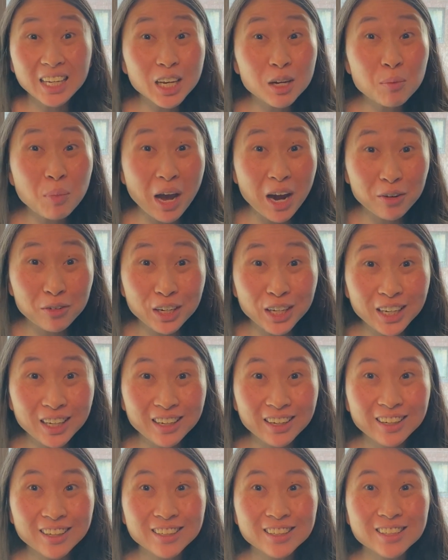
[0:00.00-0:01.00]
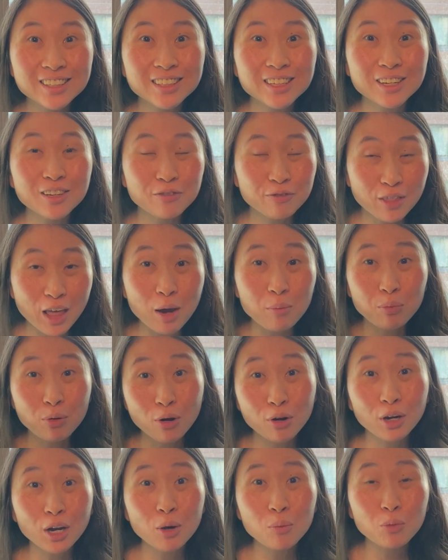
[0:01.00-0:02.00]
about it, if that
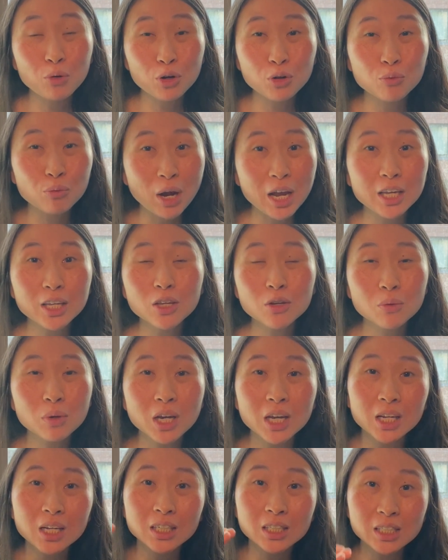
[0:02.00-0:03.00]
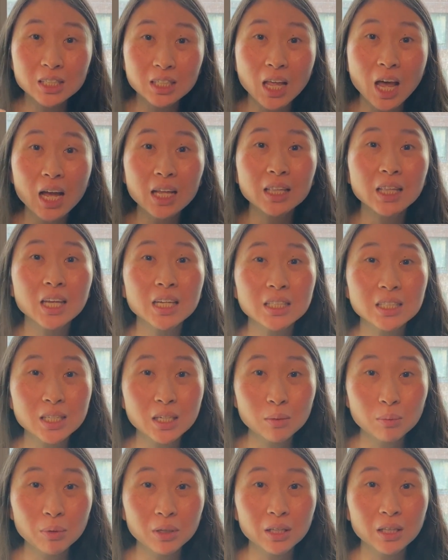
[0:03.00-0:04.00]
program were to rank you in a slot that
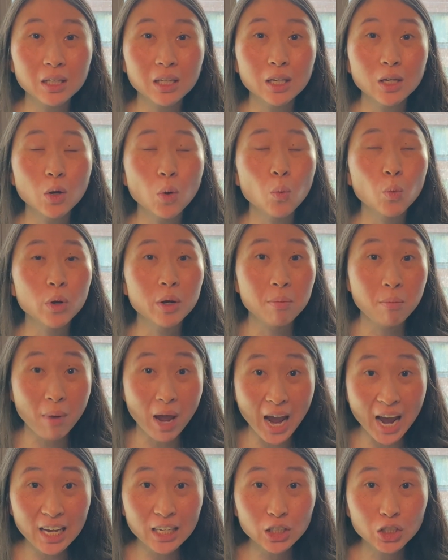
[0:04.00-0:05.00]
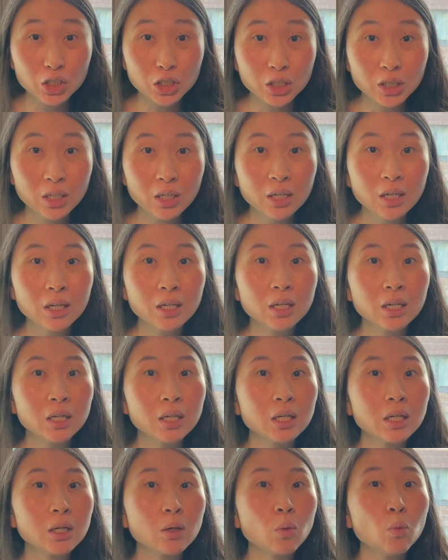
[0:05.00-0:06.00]
typically would match,
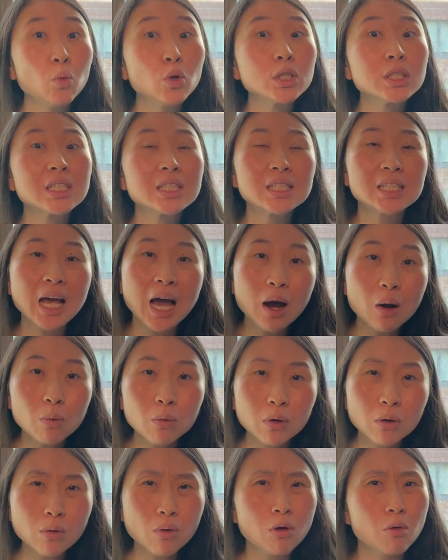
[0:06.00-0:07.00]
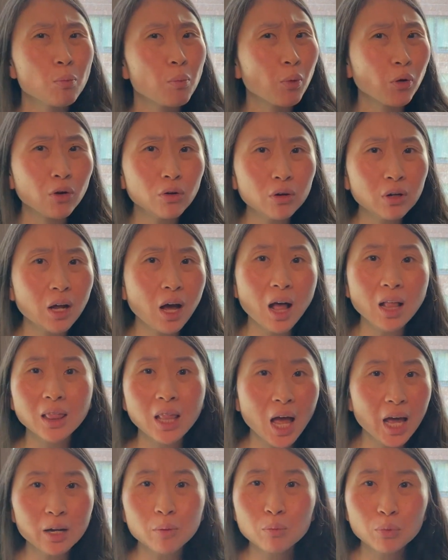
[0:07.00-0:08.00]
would sour or burn a
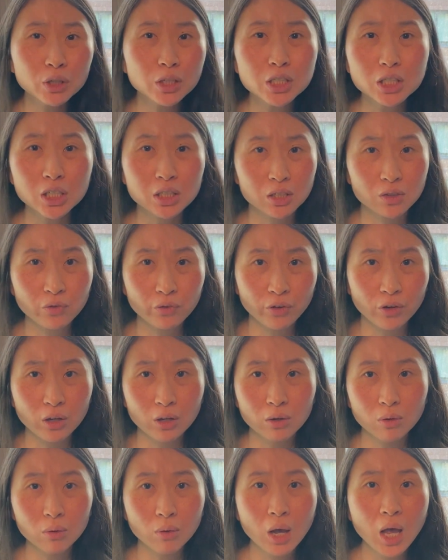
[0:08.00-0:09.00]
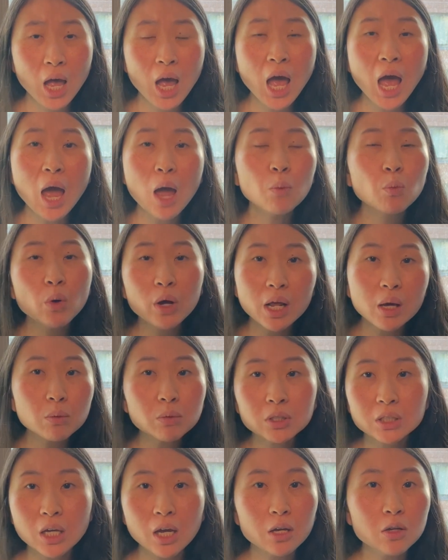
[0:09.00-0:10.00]
lot of bridges for you. And what I
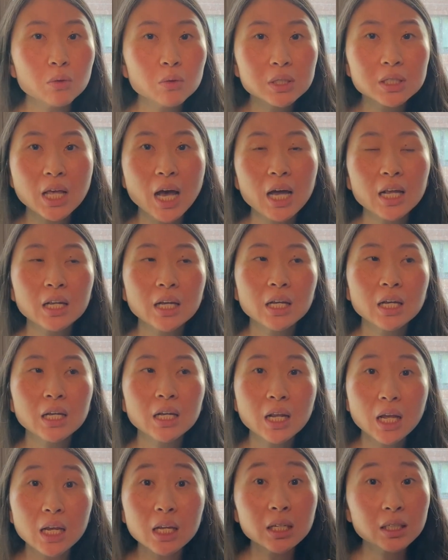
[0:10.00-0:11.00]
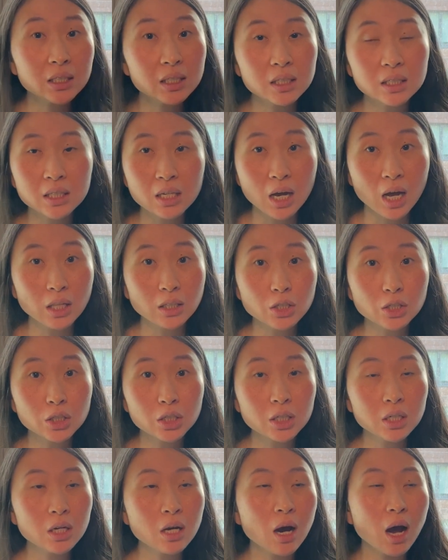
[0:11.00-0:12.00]
will tell you is that in
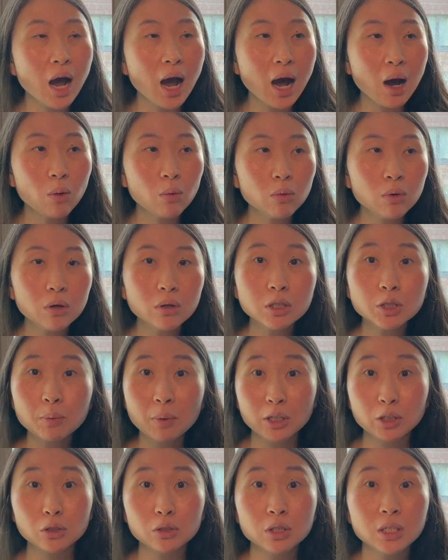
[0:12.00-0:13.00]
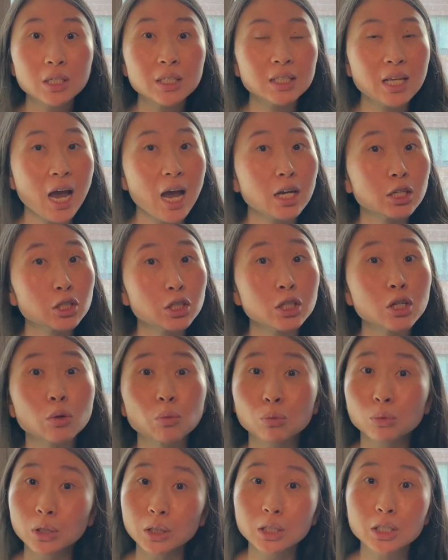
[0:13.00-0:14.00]
anesthesiology, our specialty is actually a
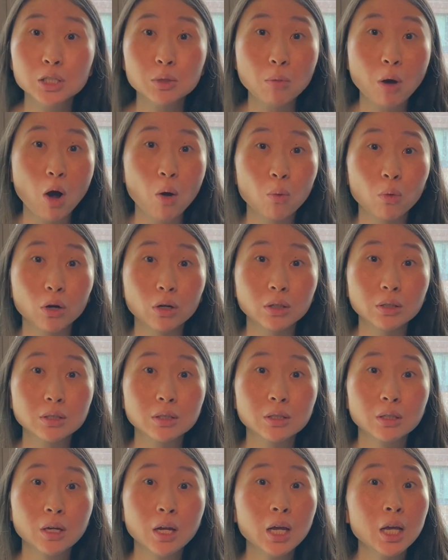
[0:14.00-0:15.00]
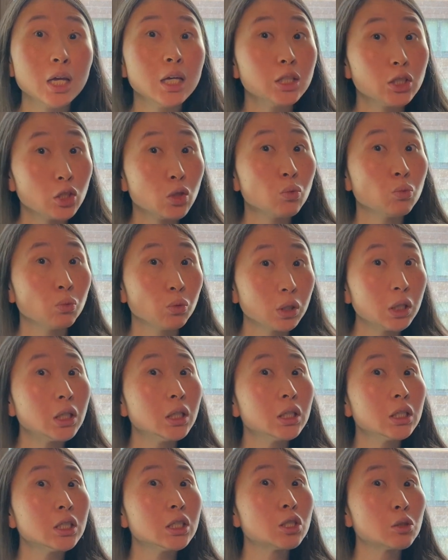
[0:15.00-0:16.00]
really small world. It's a
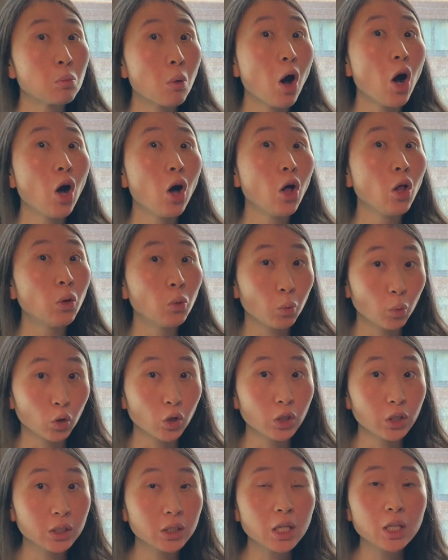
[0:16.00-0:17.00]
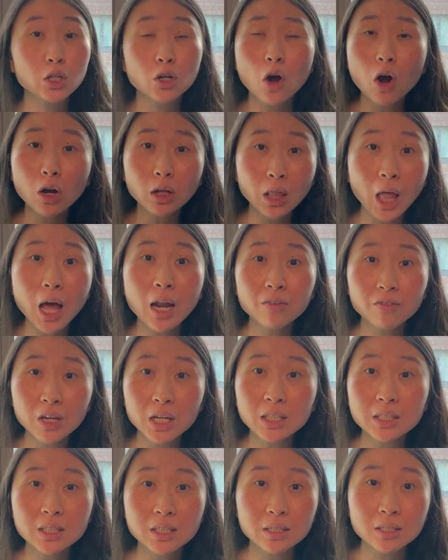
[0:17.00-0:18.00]
really small world. There are a lot of
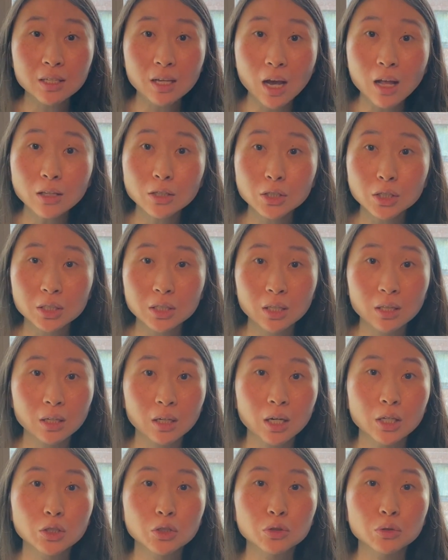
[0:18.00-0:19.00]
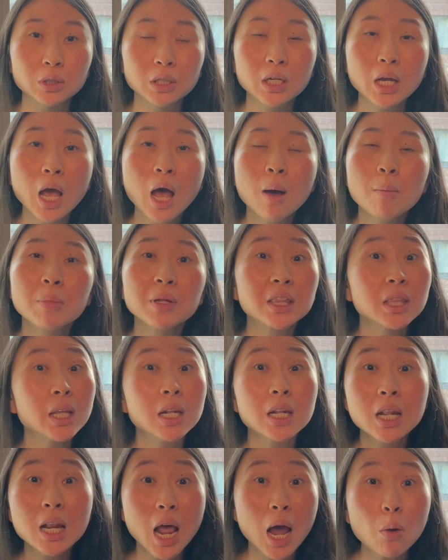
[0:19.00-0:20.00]
anesthesiologists in the country, but the
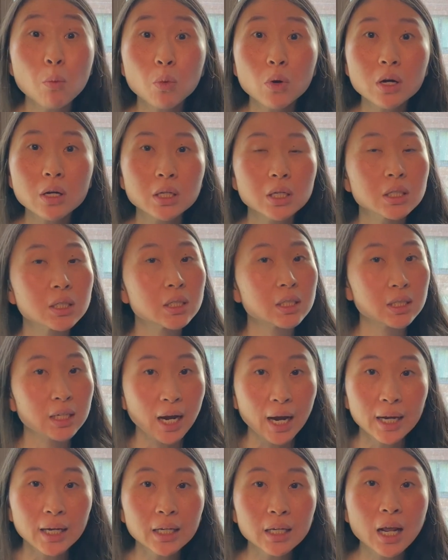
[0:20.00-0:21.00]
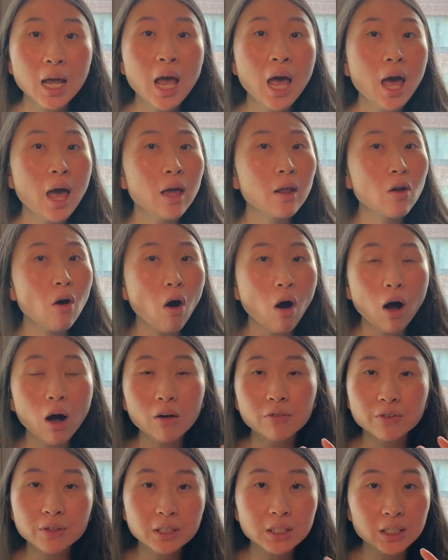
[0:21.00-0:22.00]
network is tight, and
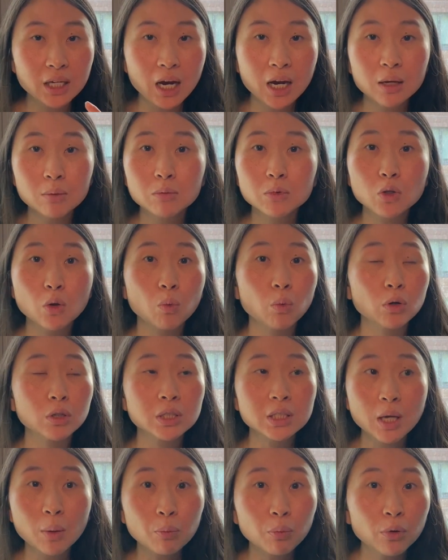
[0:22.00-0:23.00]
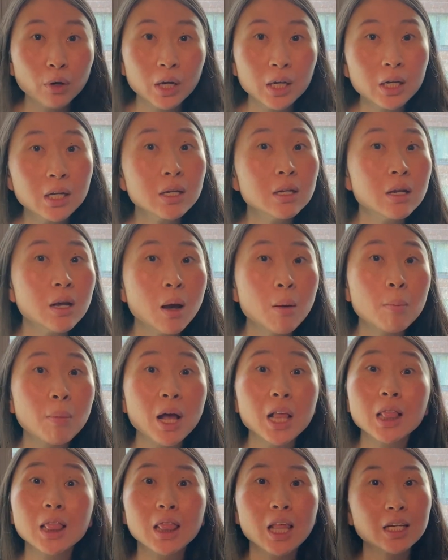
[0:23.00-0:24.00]
oftentimes we're separated
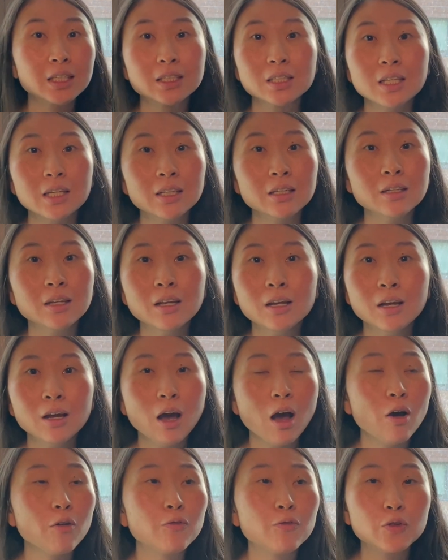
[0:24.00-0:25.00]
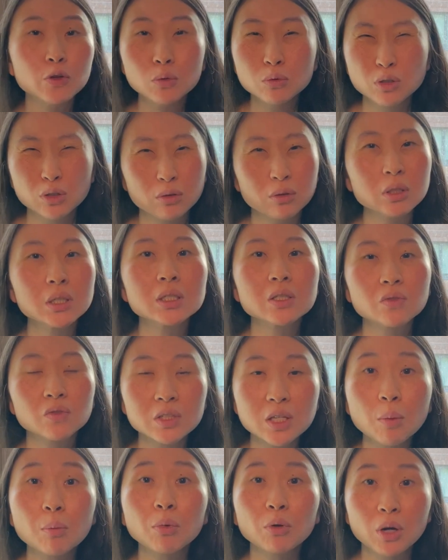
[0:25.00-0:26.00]
by less than a few degrees of
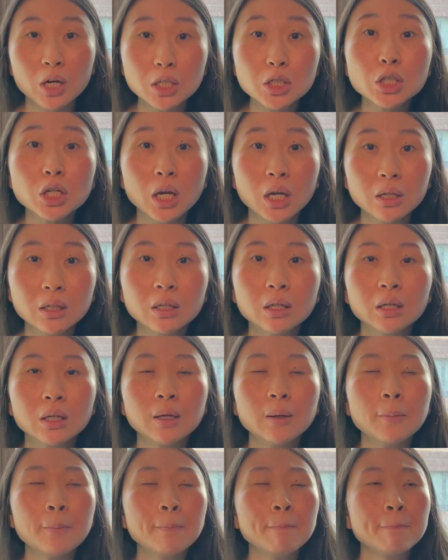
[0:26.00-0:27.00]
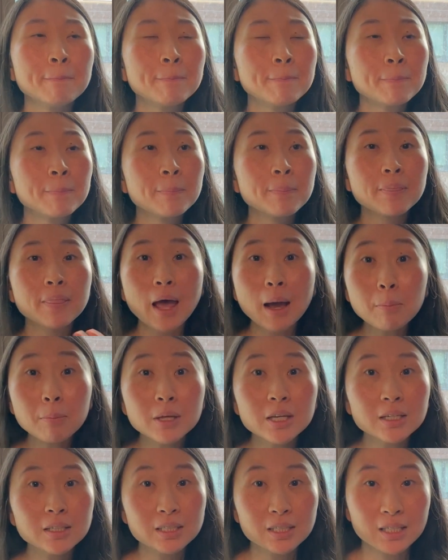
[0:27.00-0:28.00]
separation. That
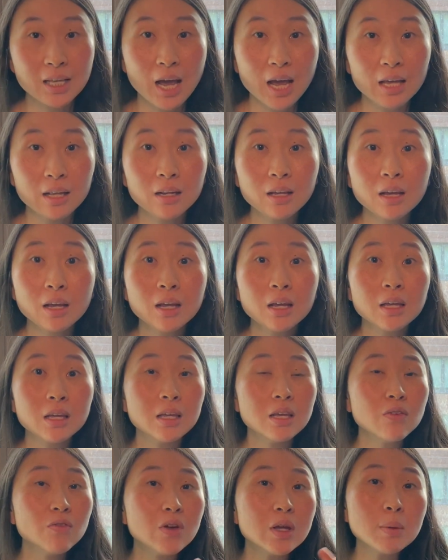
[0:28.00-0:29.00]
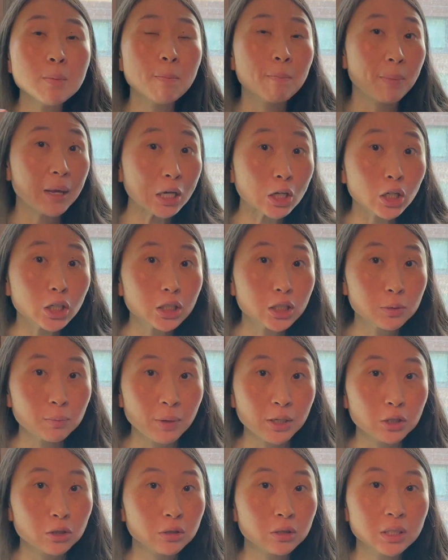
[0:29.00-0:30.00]
being said, even bigger
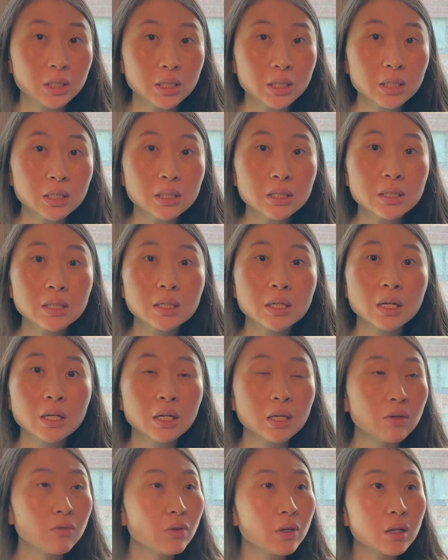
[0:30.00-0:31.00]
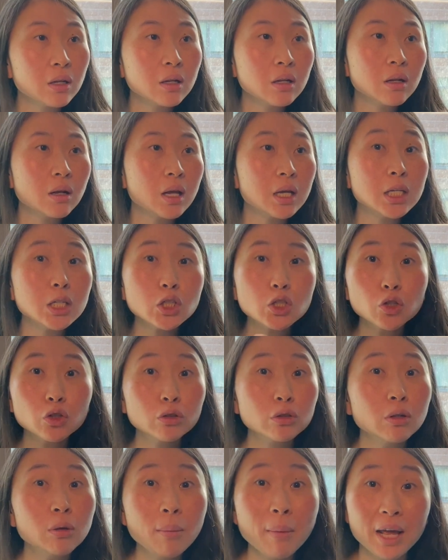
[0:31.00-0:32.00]
specialties, even
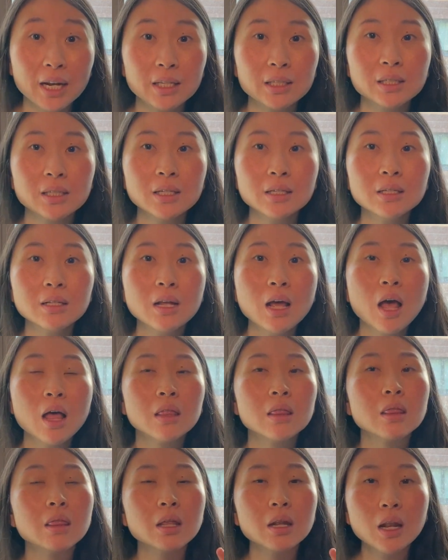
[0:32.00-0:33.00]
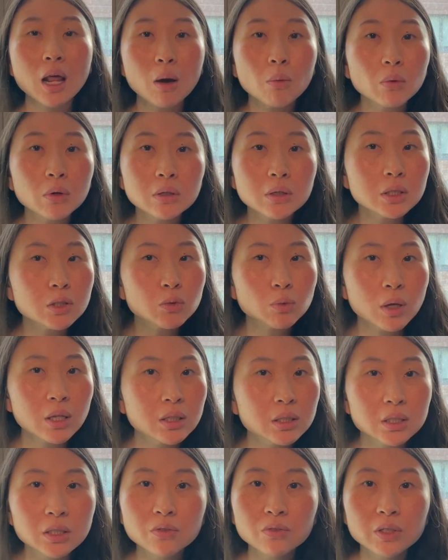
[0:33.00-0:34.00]
internal medicine, the network is
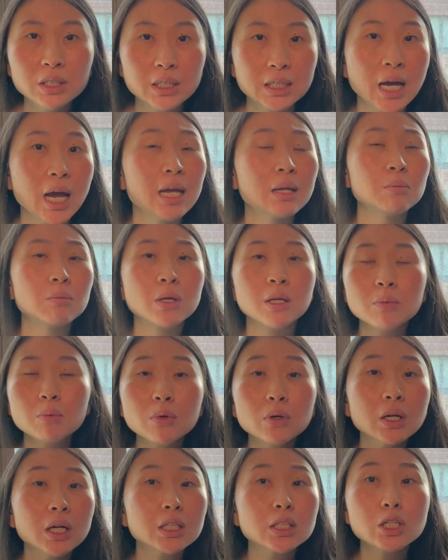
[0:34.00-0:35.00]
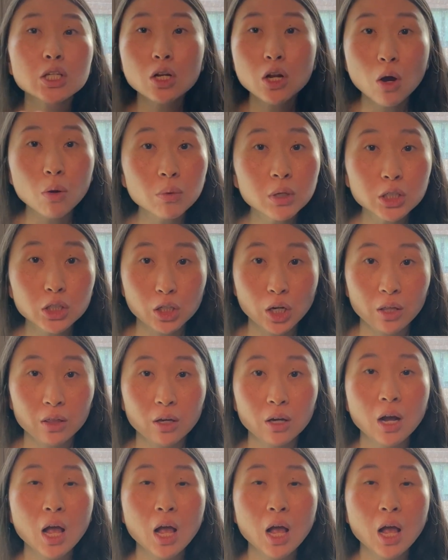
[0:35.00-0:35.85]
relatively tight. People get to know each other.